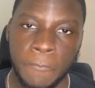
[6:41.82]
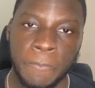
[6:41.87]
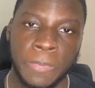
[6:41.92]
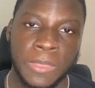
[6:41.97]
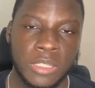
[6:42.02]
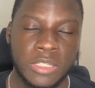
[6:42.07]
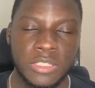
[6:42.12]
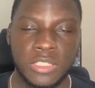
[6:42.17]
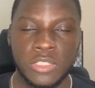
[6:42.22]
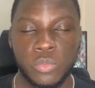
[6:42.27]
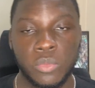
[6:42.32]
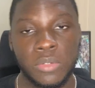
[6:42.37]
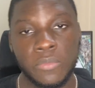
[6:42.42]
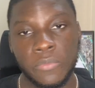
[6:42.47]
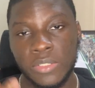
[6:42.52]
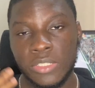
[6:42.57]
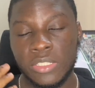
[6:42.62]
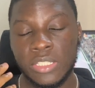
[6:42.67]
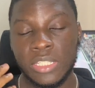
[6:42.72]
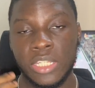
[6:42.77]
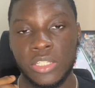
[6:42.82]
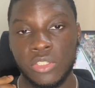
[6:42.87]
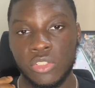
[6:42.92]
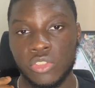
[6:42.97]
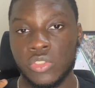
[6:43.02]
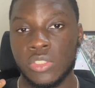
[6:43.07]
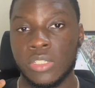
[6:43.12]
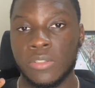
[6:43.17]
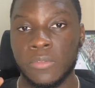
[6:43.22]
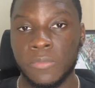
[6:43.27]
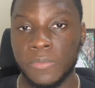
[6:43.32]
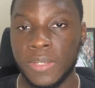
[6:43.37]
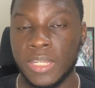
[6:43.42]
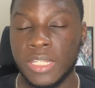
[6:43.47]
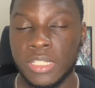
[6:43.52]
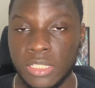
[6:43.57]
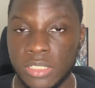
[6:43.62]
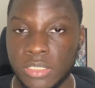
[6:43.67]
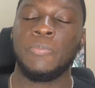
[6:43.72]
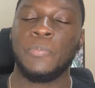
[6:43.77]
Because it's one thing to get your student
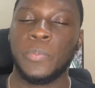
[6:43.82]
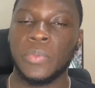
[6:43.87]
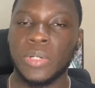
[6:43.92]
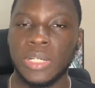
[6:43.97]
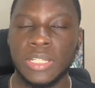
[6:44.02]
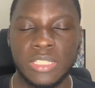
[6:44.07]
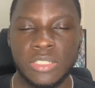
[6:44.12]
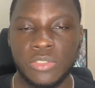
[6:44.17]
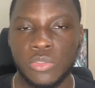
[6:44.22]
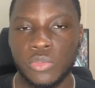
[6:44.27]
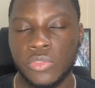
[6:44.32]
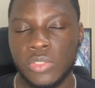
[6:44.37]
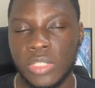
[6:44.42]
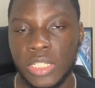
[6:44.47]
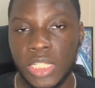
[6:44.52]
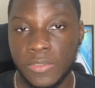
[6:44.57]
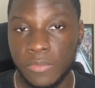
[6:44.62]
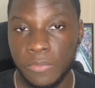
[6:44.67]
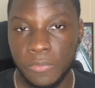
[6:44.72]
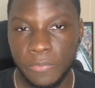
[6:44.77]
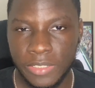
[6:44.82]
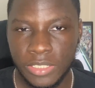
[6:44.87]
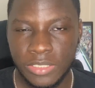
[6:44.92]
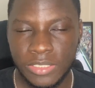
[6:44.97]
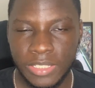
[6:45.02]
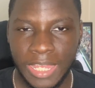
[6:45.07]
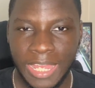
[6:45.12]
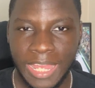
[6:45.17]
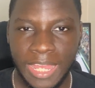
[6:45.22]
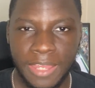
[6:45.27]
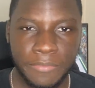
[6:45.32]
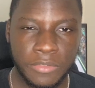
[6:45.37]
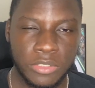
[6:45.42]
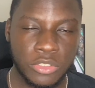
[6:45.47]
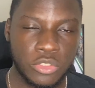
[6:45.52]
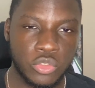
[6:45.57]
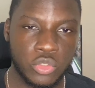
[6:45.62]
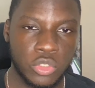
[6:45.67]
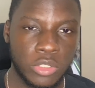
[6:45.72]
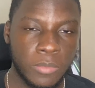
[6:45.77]
finance, but it's also another thing to have a
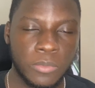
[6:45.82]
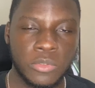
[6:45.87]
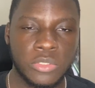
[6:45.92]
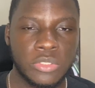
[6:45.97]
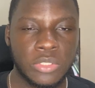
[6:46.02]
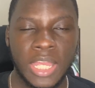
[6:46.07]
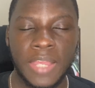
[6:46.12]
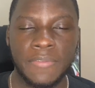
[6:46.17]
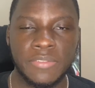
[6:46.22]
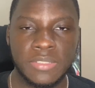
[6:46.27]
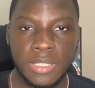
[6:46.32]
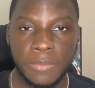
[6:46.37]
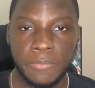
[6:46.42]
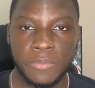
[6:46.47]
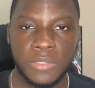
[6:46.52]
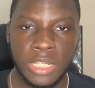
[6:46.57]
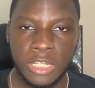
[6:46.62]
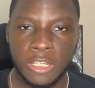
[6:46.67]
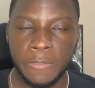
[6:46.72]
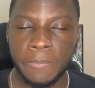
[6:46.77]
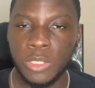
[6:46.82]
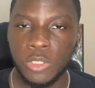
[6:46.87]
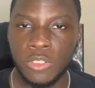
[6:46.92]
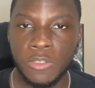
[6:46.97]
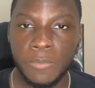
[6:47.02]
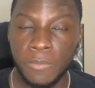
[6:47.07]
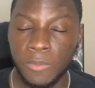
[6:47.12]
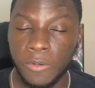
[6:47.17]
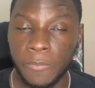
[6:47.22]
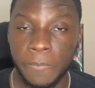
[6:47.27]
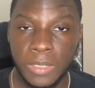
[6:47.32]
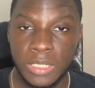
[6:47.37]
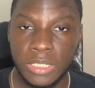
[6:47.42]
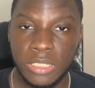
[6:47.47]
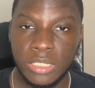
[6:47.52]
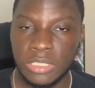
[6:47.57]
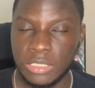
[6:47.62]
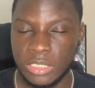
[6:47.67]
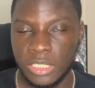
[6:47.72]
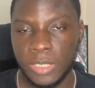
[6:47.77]
job, or so have something that can make you more money on
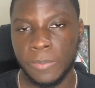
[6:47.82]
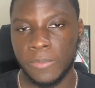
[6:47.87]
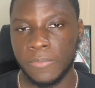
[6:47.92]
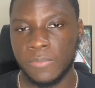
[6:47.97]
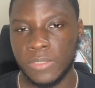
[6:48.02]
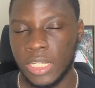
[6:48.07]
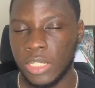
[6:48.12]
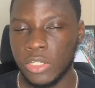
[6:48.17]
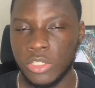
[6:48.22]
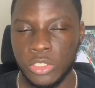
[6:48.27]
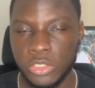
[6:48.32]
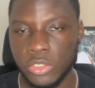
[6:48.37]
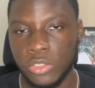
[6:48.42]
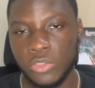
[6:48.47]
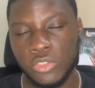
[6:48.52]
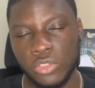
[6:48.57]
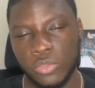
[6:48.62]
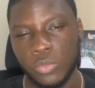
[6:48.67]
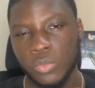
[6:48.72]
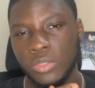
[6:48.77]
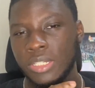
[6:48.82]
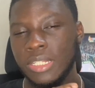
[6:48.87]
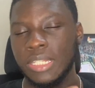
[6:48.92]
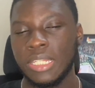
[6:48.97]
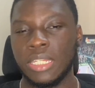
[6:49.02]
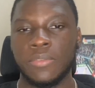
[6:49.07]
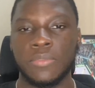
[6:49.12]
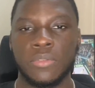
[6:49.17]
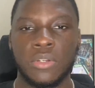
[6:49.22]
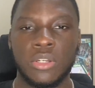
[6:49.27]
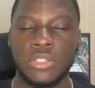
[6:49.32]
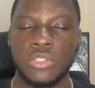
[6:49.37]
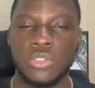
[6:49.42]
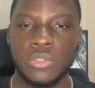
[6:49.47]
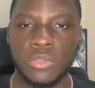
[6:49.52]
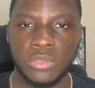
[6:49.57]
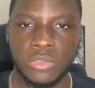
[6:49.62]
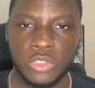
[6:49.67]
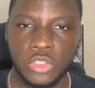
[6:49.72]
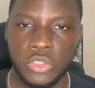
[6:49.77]
top of that. Because you don't just want to live on
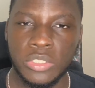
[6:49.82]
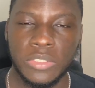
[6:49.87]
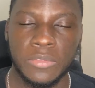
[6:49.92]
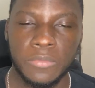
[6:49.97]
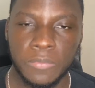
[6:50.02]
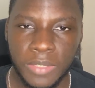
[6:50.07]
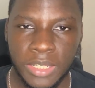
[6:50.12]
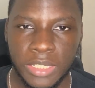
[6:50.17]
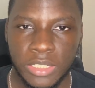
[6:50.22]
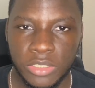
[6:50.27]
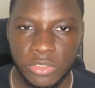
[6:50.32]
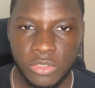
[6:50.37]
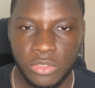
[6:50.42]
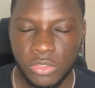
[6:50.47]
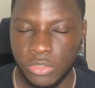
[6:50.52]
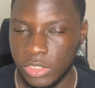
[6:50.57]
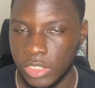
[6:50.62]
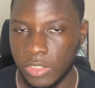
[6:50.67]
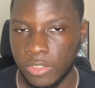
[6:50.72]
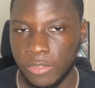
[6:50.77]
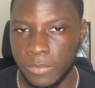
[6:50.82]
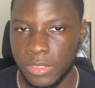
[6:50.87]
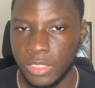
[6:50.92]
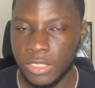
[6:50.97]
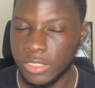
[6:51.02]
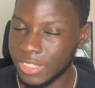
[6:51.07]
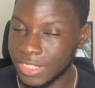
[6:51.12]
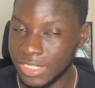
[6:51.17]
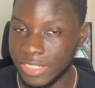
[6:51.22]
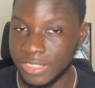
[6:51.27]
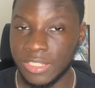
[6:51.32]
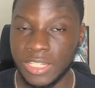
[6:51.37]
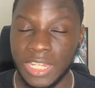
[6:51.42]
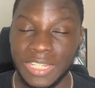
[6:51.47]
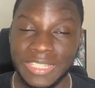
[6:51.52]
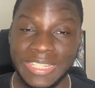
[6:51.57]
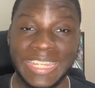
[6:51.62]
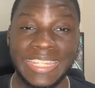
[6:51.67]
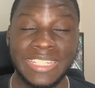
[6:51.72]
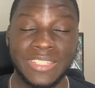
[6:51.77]
your student finance, do you get what I mean? Because at the
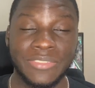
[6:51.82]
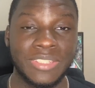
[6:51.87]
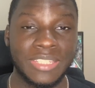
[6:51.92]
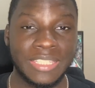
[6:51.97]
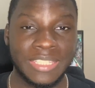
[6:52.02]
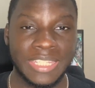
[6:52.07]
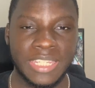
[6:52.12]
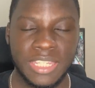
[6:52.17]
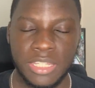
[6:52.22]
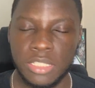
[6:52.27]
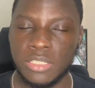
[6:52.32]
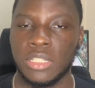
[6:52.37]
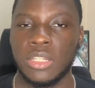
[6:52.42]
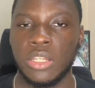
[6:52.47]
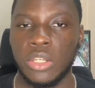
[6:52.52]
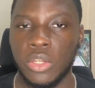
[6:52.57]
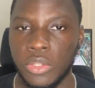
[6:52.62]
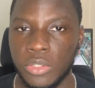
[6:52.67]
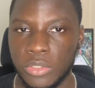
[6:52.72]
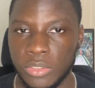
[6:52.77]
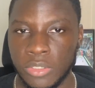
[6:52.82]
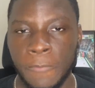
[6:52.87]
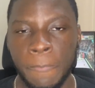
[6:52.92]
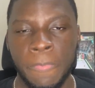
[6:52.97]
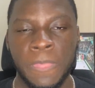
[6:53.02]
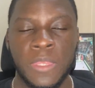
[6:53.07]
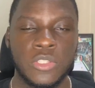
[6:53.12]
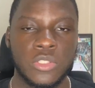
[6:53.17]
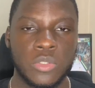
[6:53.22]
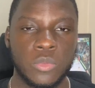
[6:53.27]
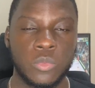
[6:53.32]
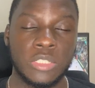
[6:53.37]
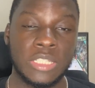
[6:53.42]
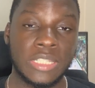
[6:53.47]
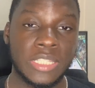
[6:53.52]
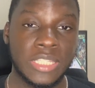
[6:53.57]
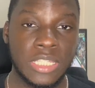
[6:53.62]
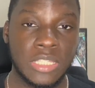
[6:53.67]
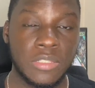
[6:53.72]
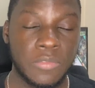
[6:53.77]
end of the day, it's a loan. So the
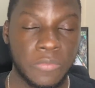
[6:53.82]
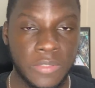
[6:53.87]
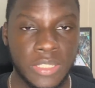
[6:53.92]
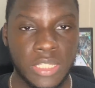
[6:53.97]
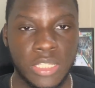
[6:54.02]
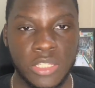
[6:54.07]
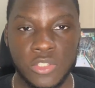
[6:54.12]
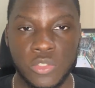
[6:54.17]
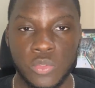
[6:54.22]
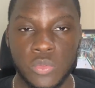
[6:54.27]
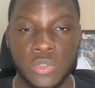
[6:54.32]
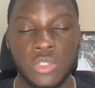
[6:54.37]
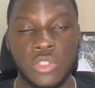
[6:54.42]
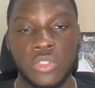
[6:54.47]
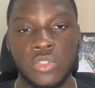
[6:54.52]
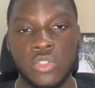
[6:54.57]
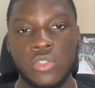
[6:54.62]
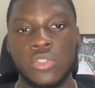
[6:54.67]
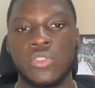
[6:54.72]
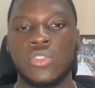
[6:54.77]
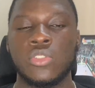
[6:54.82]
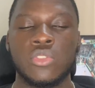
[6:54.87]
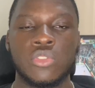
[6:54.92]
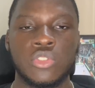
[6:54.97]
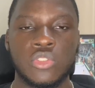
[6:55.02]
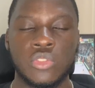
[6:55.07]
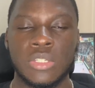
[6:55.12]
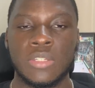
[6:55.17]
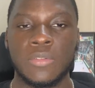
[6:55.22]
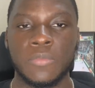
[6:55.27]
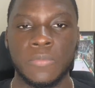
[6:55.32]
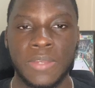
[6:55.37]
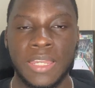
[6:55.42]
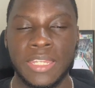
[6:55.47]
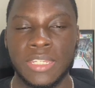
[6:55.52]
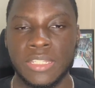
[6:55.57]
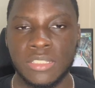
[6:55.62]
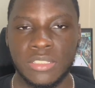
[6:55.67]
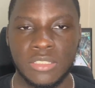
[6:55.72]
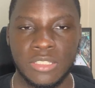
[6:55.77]
key thing is you want to use your student
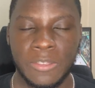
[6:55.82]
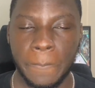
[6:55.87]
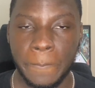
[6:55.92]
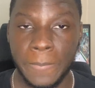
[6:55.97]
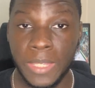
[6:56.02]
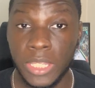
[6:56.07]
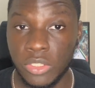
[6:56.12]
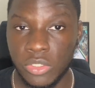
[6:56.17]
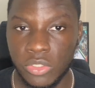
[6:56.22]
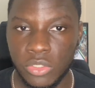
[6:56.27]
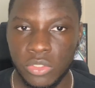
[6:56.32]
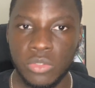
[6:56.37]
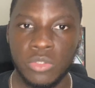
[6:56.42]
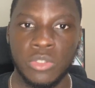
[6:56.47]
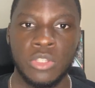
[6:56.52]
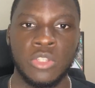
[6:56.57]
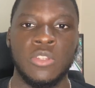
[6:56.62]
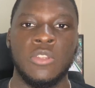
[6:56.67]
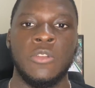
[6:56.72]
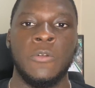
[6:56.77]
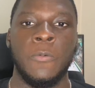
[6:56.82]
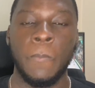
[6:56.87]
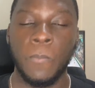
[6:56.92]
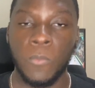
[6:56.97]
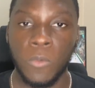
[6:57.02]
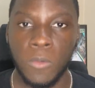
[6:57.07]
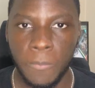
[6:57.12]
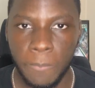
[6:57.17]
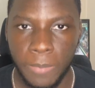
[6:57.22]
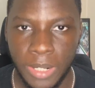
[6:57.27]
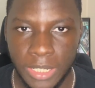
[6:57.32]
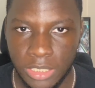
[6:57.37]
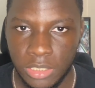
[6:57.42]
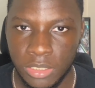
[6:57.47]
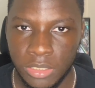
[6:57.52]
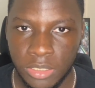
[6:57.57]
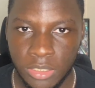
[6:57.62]
finance to make you more money.